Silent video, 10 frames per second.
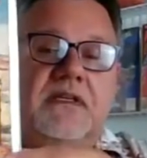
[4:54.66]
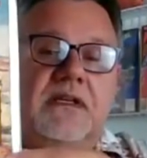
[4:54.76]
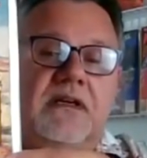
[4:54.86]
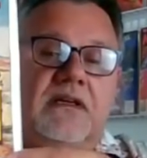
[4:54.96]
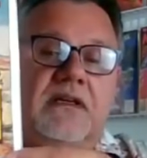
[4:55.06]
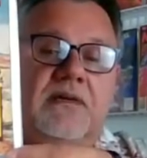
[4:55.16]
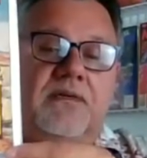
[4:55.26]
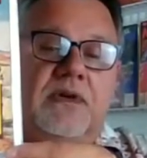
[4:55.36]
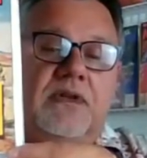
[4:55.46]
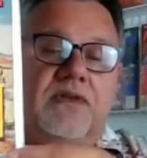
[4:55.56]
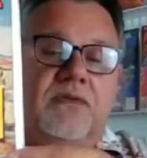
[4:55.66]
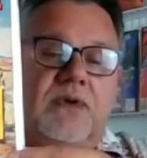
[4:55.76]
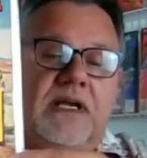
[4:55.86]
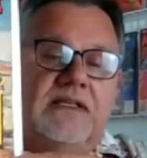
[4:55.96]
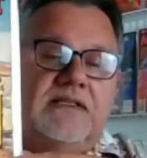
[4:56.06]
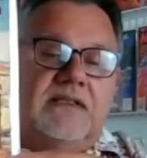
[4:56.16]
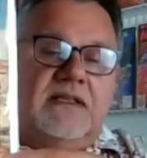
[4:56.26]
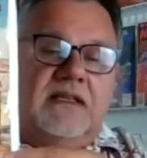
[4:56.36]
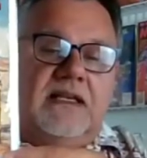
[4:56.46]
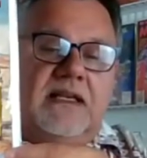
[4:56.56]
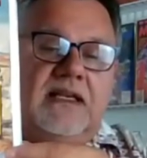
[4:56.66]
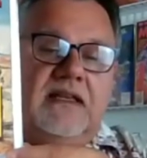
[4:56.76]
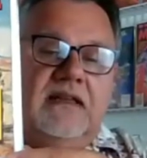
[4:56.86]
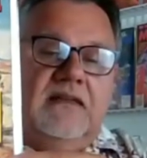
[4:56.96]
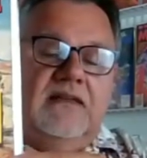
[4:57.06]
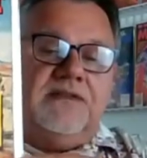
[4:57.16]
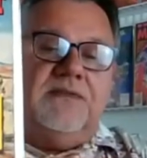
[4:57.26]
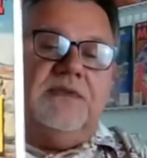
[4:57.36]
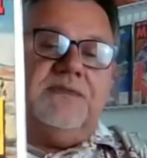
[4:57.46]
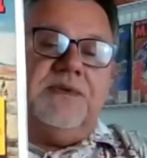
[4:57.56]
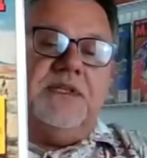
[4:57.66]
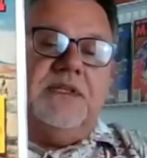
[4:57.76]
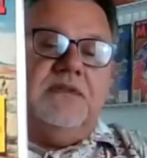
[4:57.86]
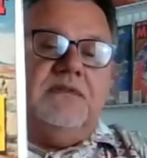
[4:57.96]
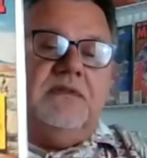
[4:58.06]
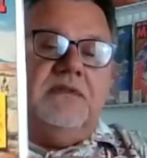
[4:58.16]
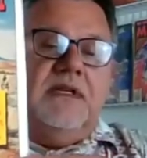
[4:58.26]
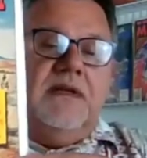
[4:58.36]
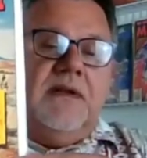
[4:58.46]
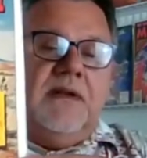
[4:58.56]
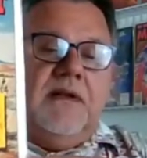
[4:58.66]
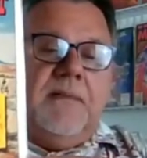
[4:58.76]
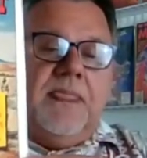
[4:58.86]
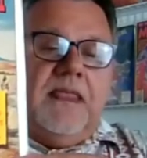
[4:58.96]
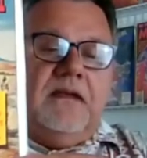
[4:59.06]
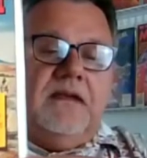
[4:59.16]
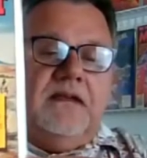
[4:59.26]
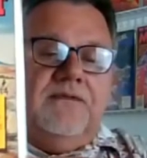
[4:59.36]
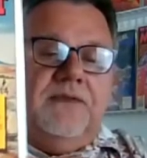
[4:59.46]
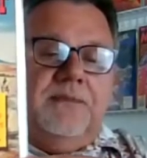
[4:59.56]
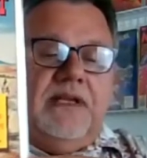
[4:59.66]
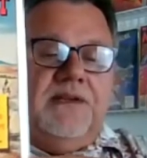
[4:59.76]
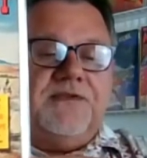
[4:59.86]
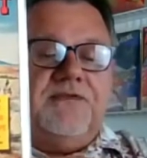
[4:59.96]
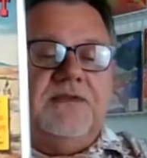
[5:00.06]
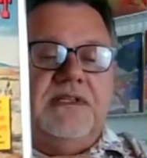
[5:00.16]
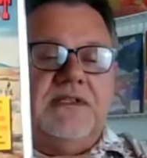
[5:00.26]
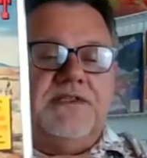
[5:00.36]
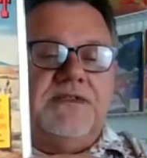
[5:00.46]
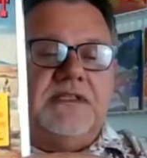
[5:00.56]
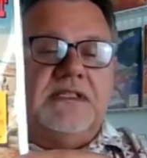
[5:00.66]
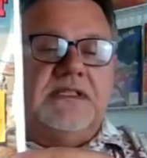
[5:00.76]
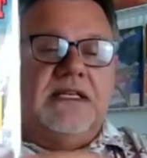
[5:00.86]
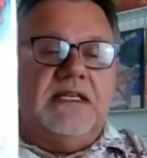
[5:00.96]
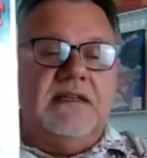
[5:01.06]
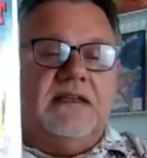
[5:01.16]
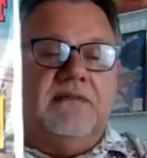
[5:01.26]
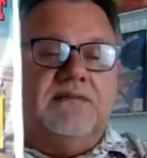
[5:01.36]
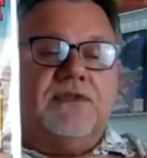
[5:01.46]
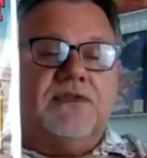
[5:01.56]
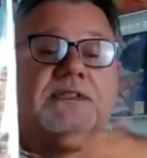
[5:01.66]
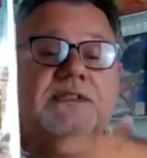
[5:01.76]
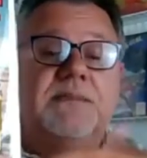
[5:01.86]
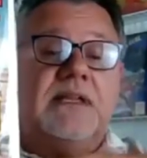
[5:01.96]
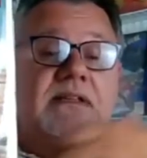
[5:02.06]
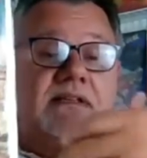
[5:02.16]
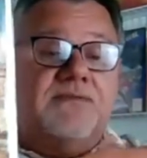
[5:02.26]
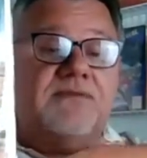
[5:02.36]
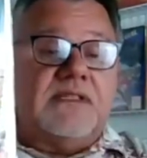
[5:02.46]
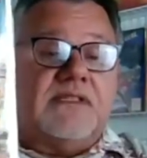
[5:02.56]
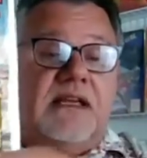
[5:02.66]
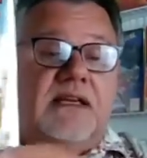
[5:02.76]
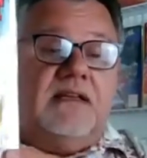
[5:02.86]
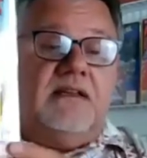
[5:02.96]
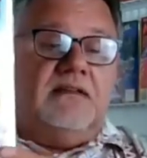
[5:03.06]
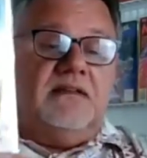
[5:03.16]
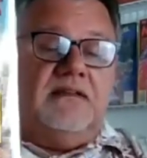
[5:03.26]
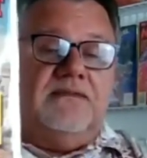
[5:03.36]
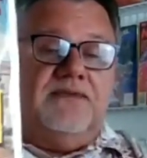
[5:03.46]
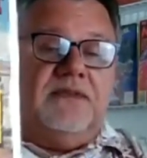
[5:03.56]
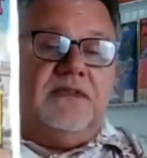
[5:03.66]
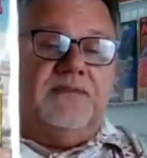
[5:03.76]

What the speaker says: the gun that won the West. And this one is pretty cool. If you page through this, you see that it talks about the different style of